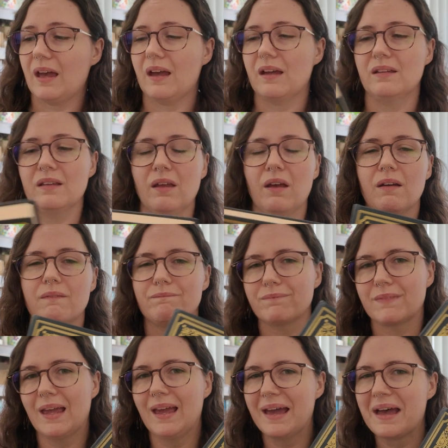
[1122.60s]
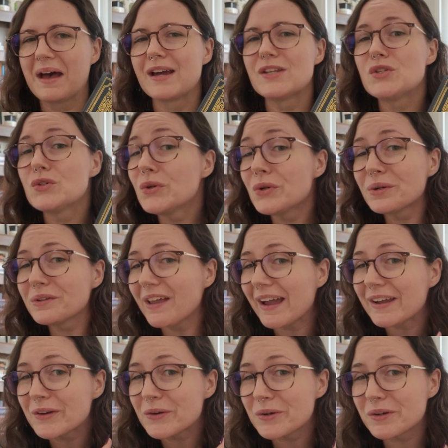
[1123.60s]
And I do
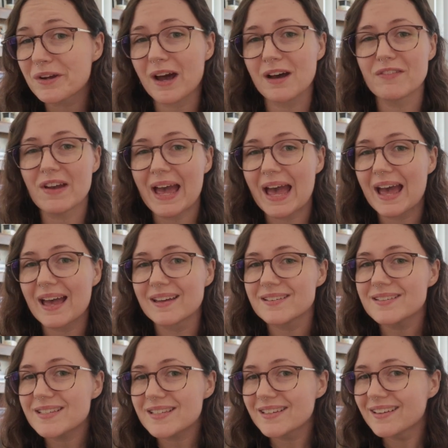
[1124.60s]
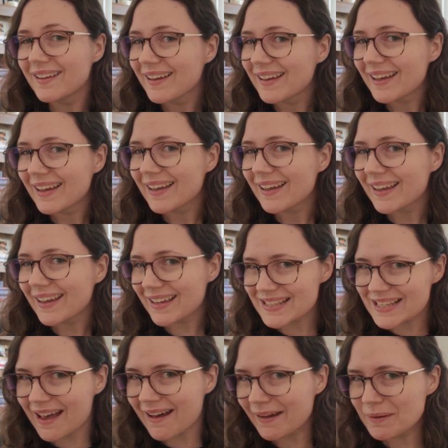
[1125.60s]
like a good cover, and
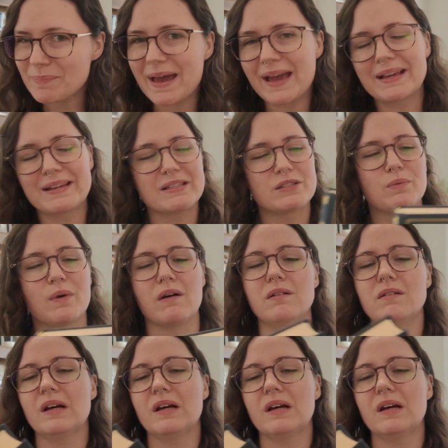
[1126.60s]
it's hardback as well.